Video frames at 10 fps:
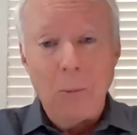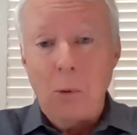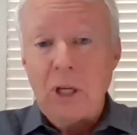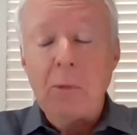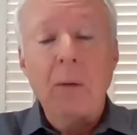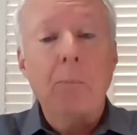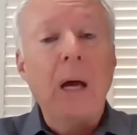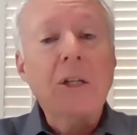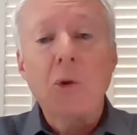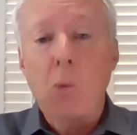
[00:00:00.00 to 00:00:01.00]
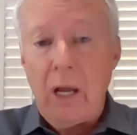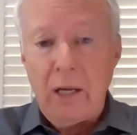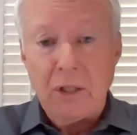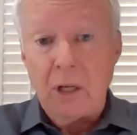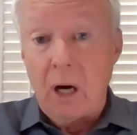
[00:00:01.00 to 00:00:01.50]
some of the best
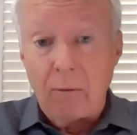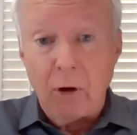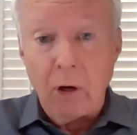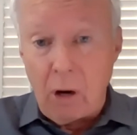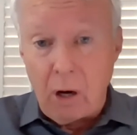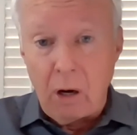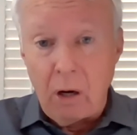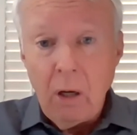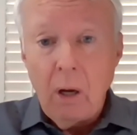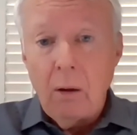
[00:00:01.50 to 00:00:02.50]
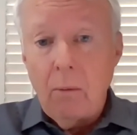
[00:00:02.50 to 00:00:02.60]
ways to govern our